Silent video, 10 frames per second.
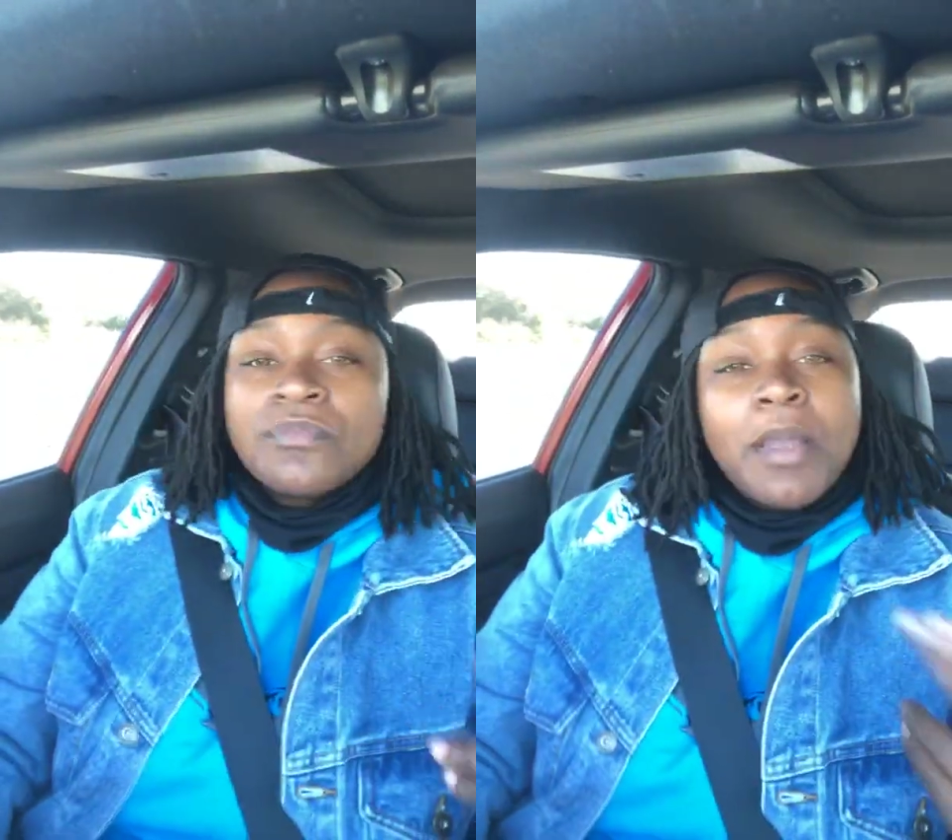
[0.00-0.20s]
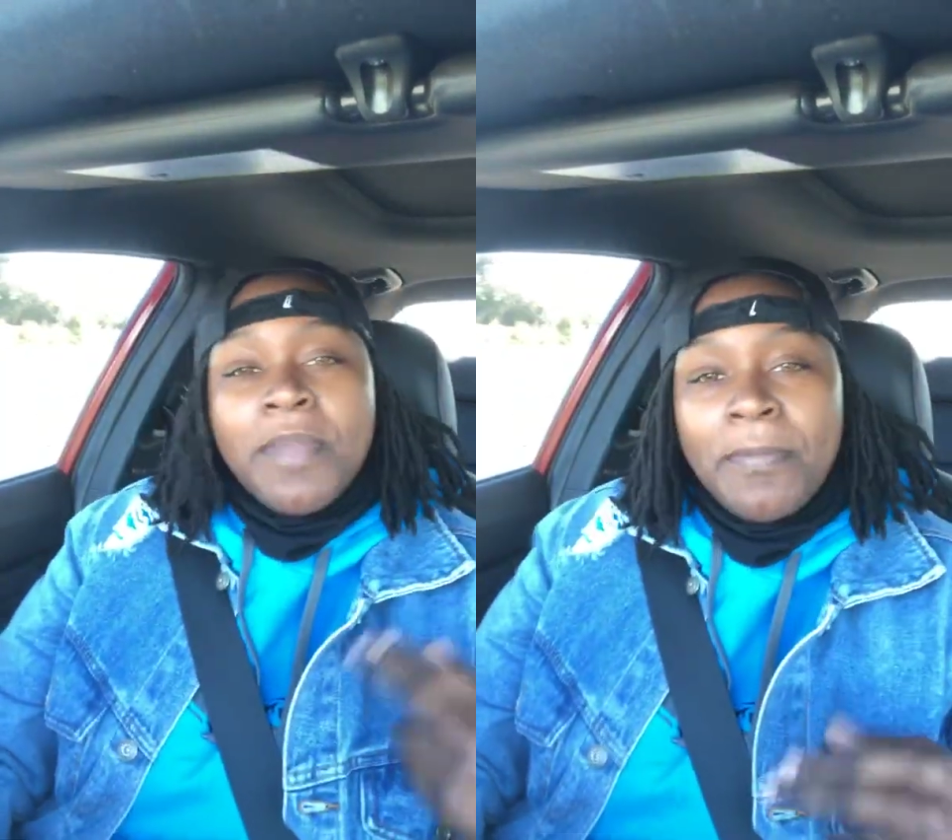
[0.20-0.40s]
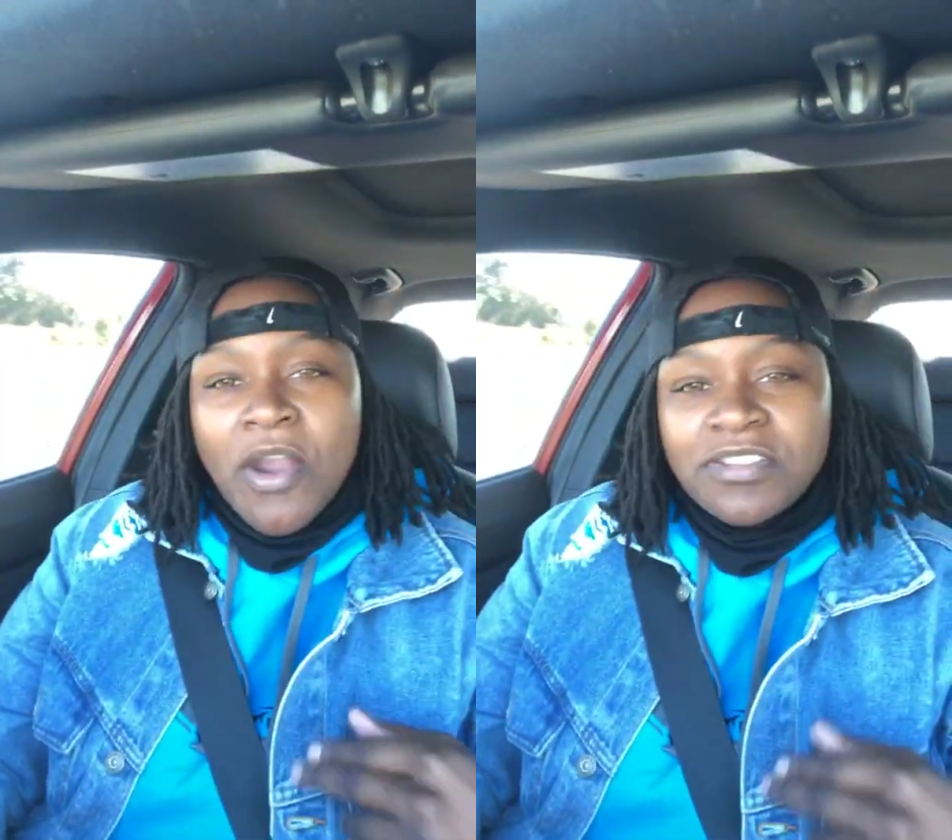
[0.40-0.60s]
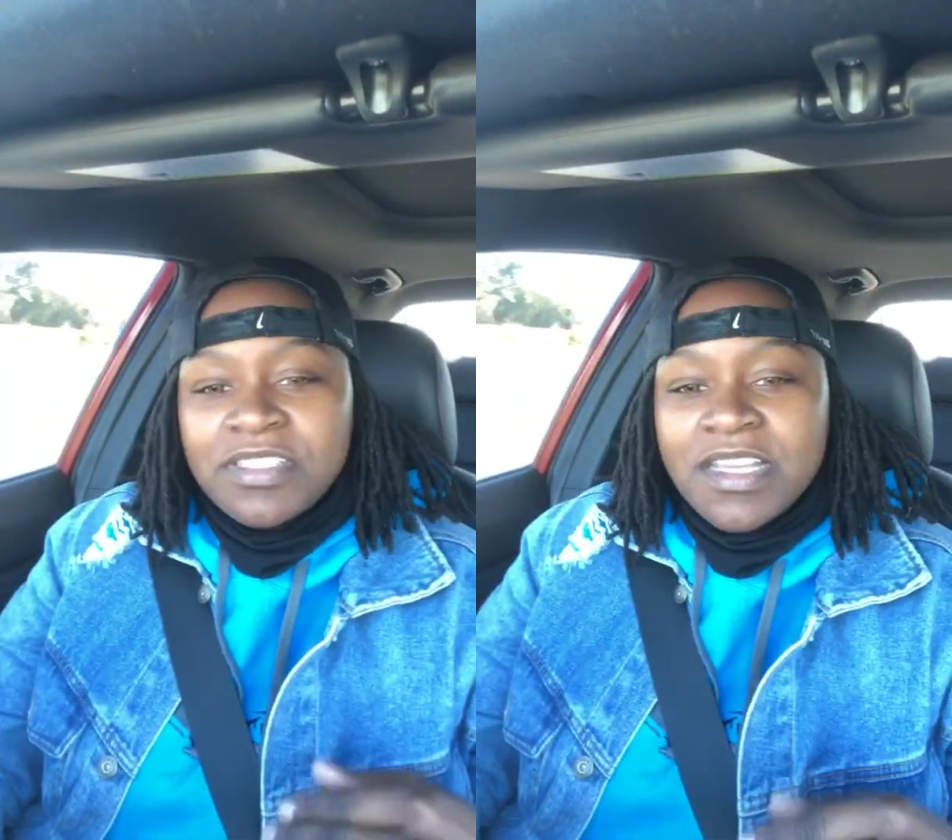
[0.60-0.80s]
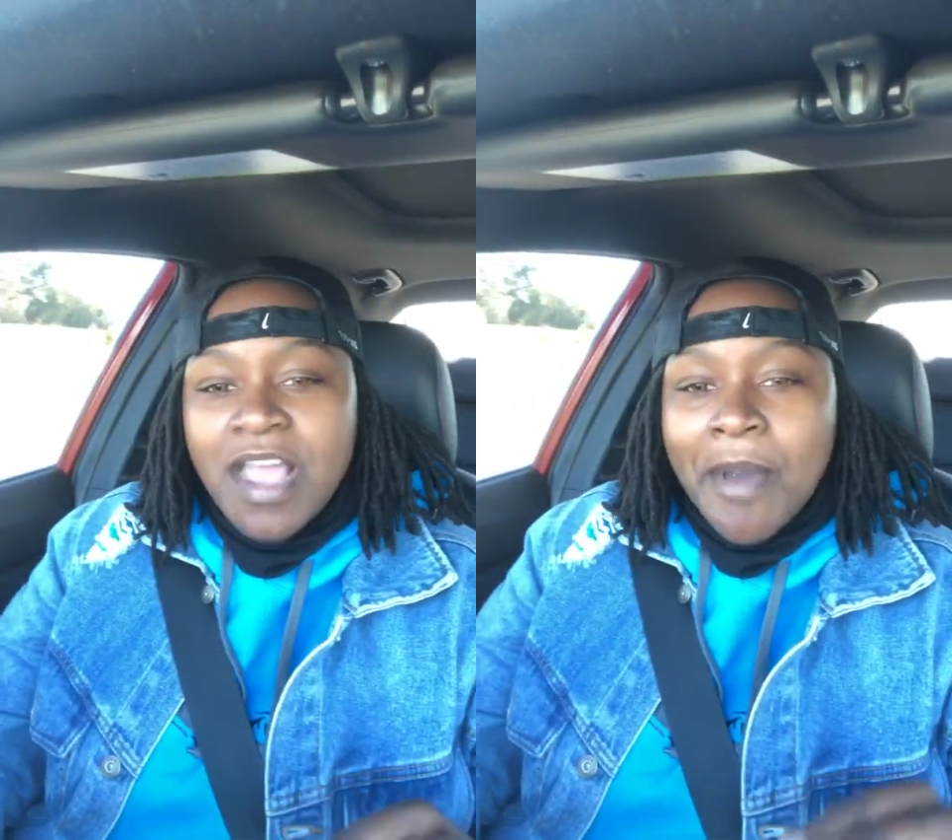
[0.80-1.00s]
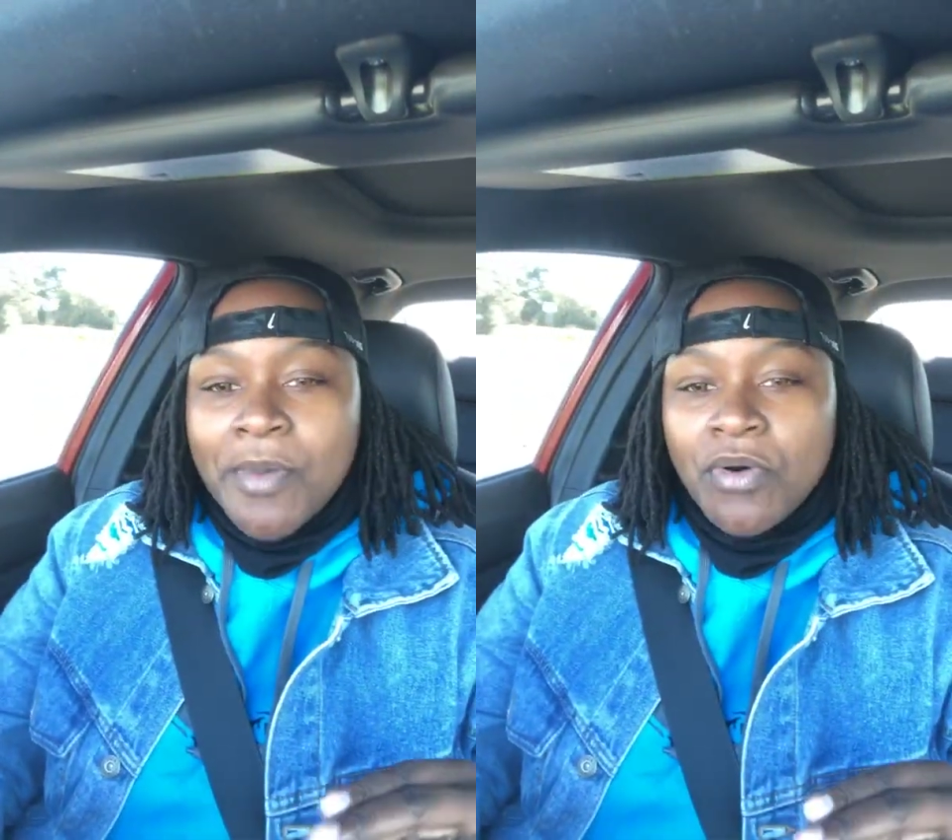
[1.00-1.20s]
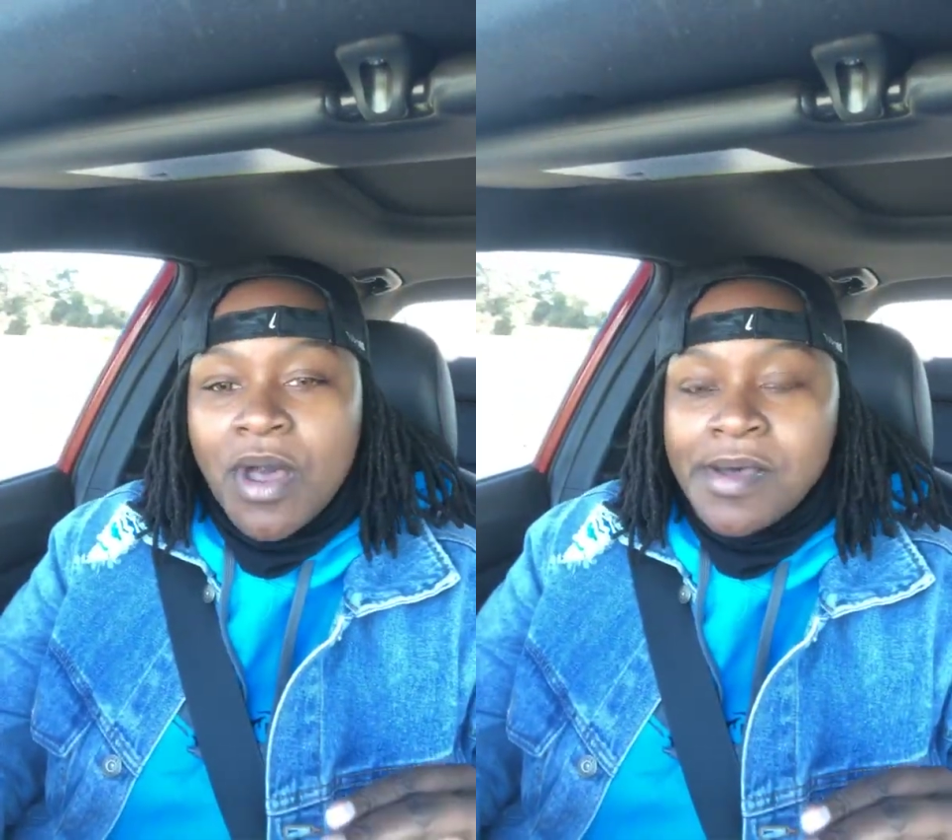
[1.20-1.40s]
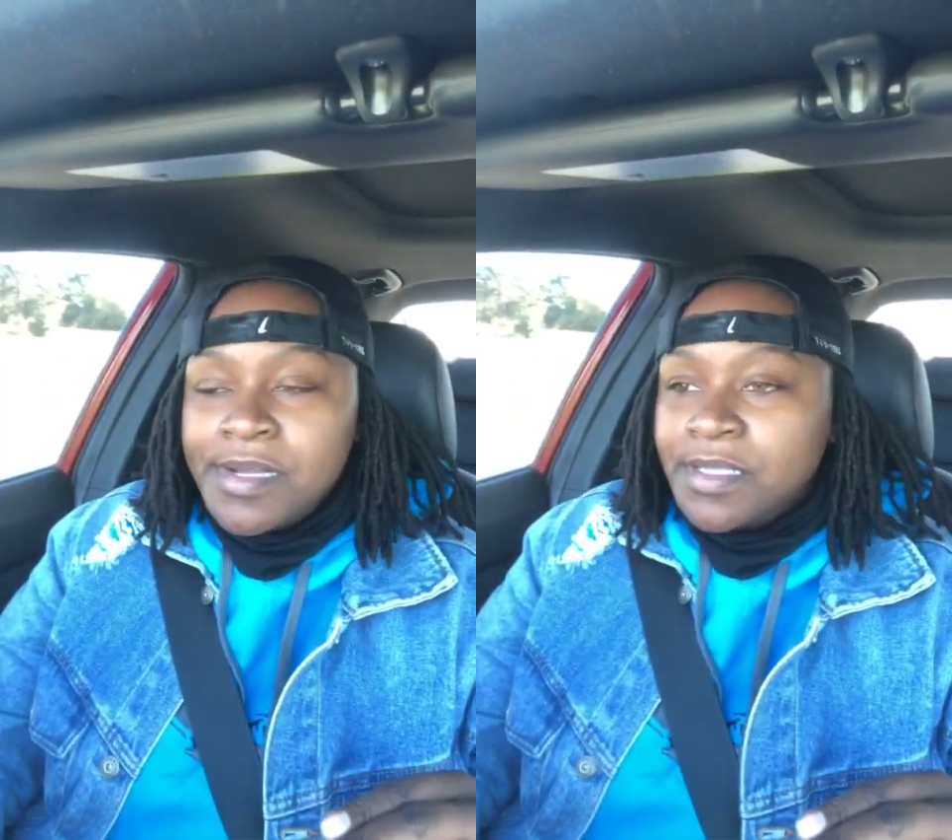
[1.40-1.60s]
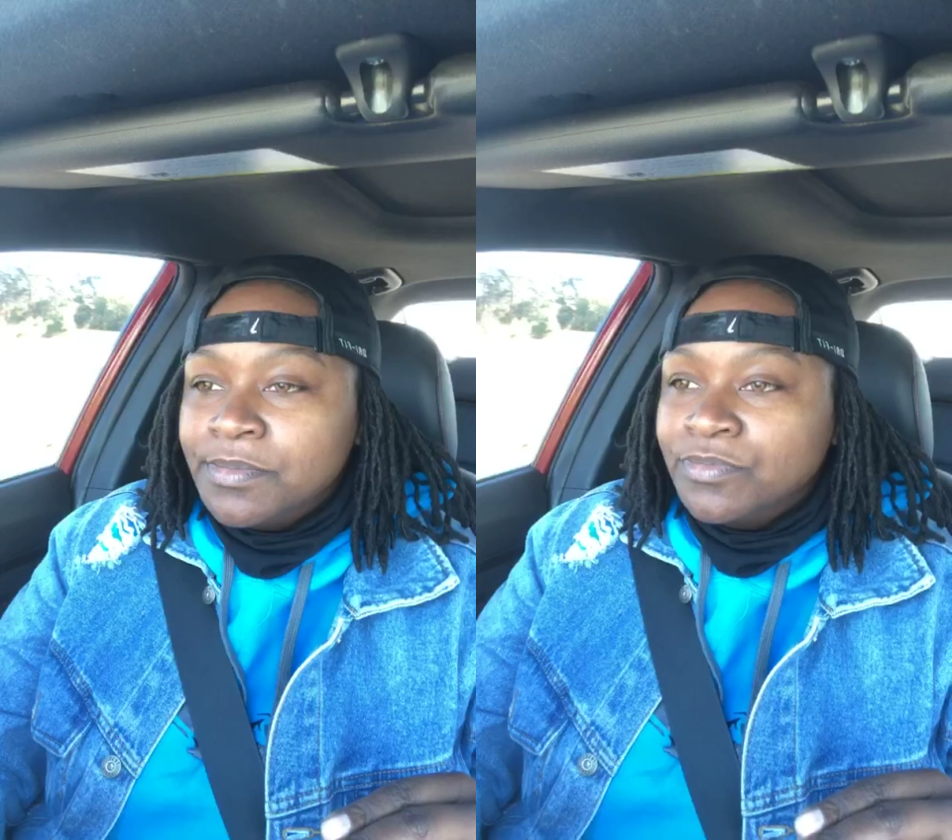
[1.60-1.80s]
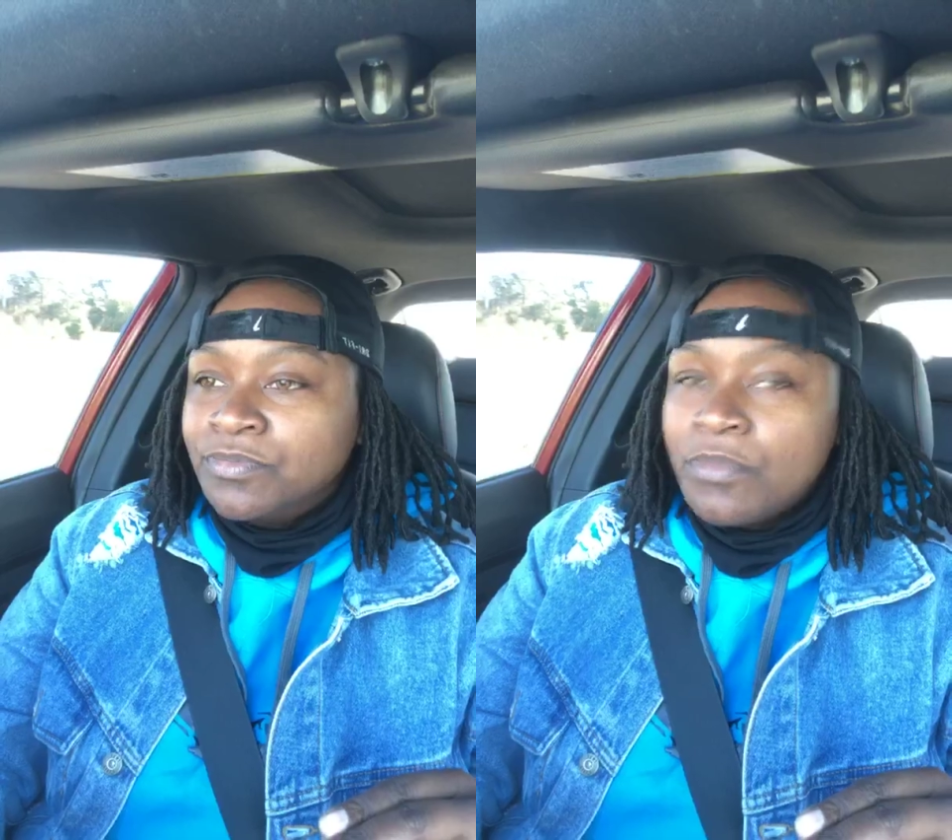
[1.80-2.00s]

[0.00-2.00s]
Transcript: Me personally, I'm gonna